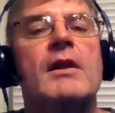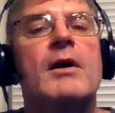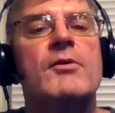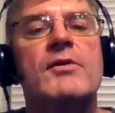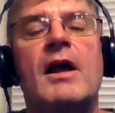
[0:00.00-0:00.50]

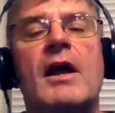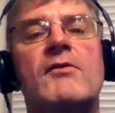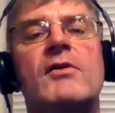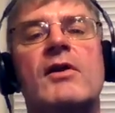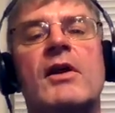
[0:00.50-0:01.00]
That was the
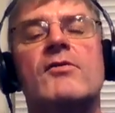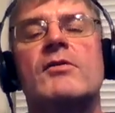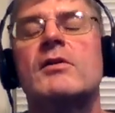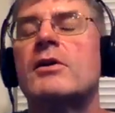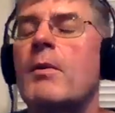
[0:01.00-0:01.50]
end of its
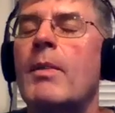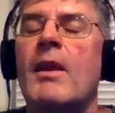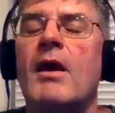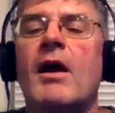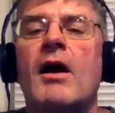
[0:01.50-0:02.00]
answer.
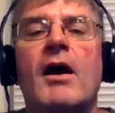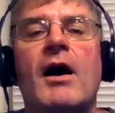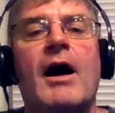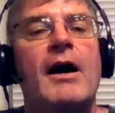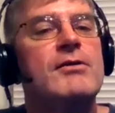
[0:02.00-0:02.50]

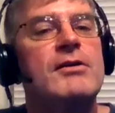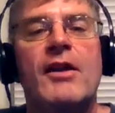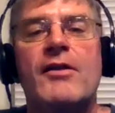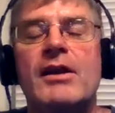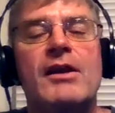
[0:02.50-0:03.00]
I did
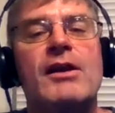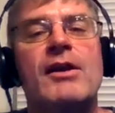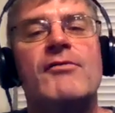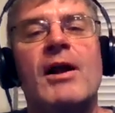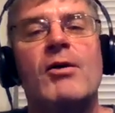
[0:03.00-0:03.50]
not think it
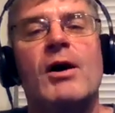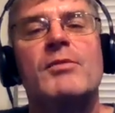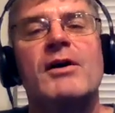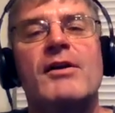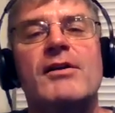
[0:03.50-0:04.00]
needed a
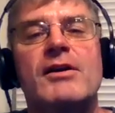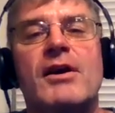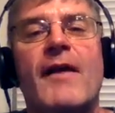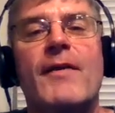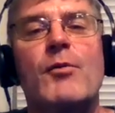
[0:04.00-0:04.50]
follow-up. I think
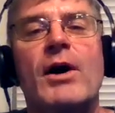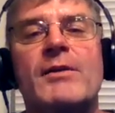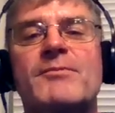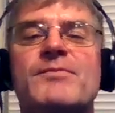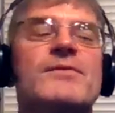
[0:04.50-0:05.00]
it got the
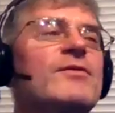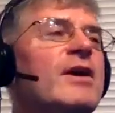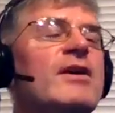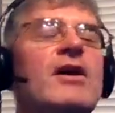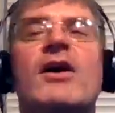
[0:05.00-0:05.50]
point,
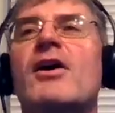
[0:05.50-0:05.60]
right?